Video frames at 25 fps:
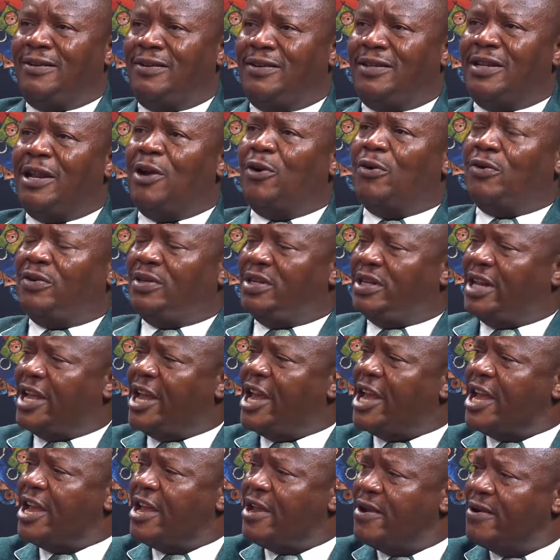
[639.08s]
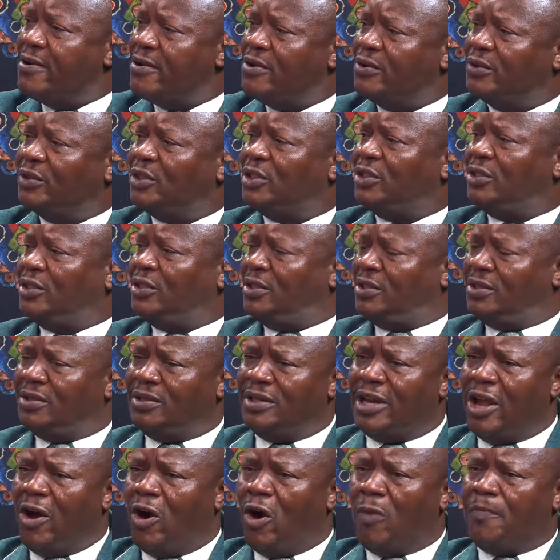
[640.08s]
You know, the hills,
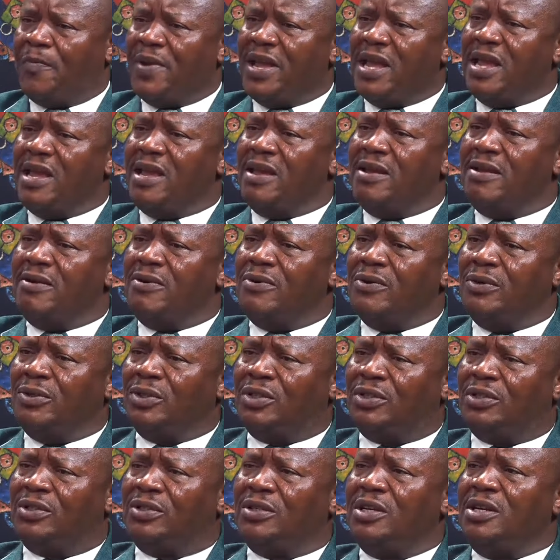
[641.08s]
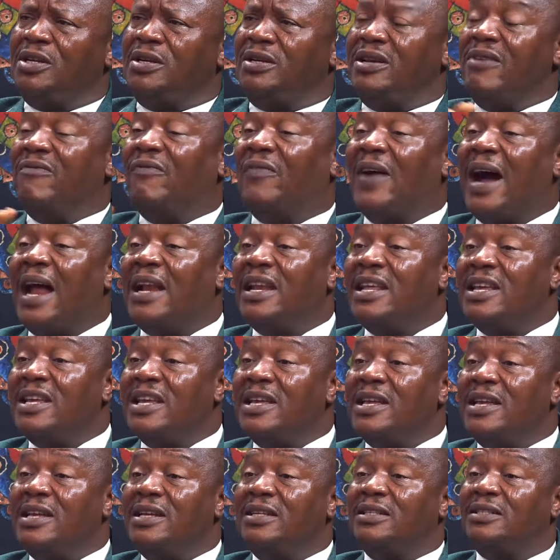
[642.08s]
the uphills, the
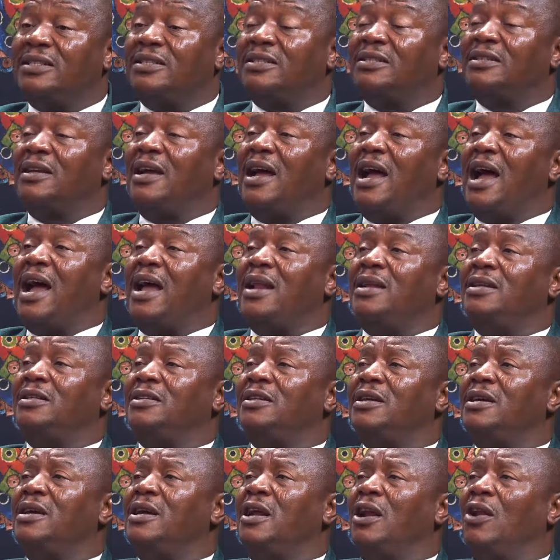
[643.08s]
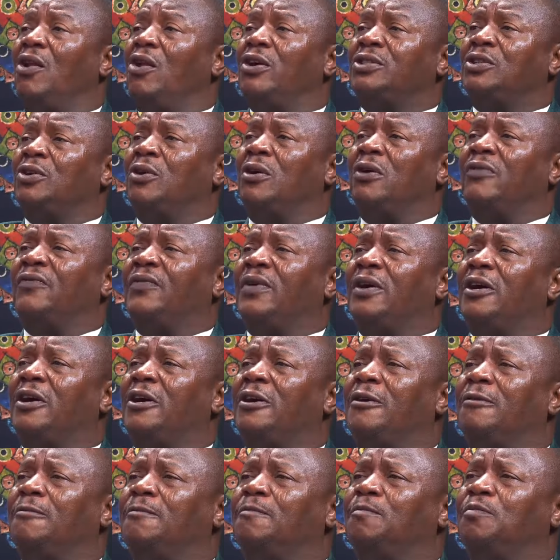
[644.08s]
valleys, and lots
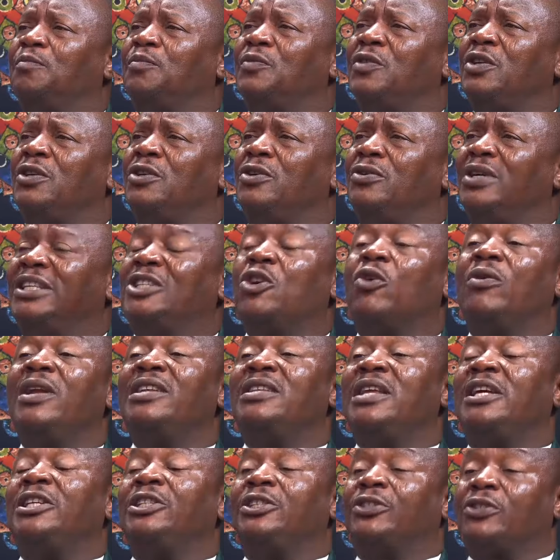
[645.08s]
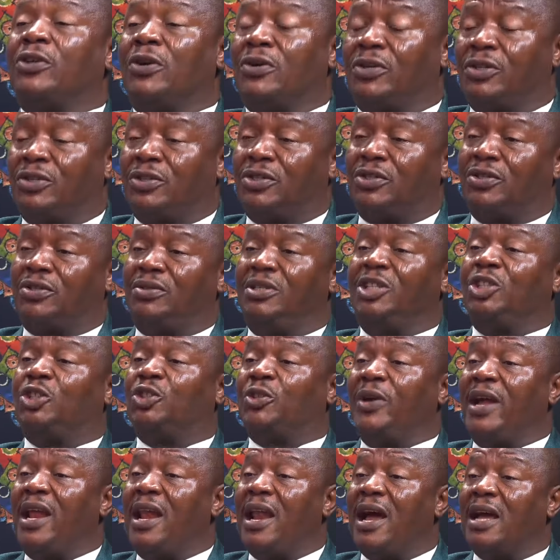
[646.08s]
of reticulated trucks, the
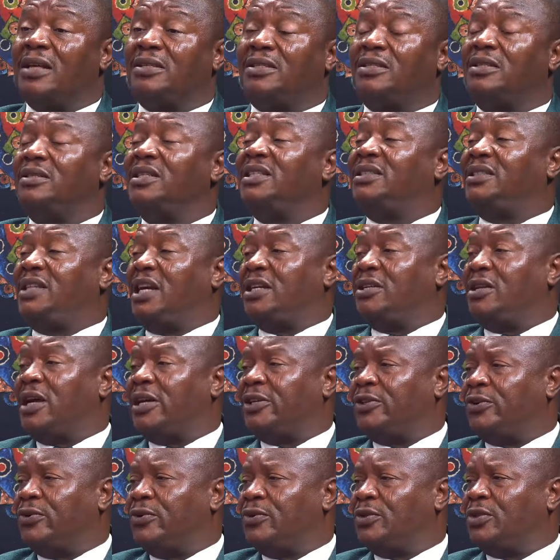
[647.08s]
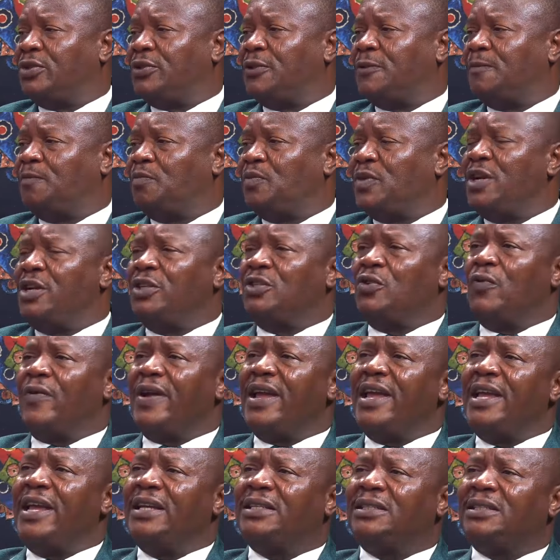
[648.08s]
trailers, they take that route. So
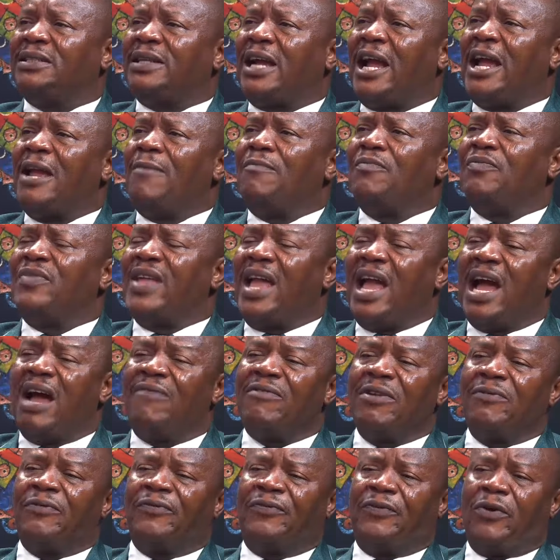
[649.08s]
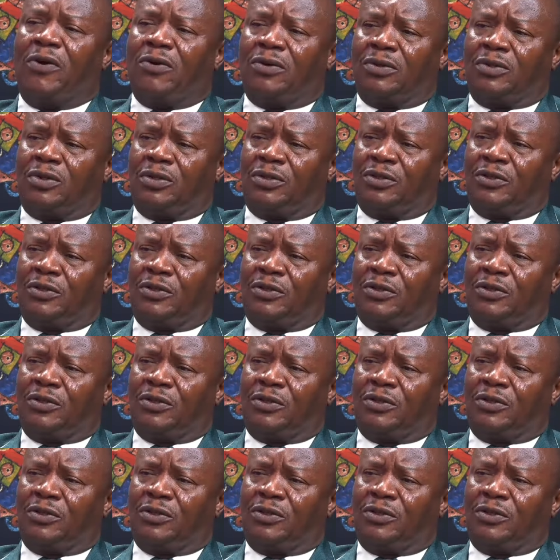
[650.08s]
each time they have a fault,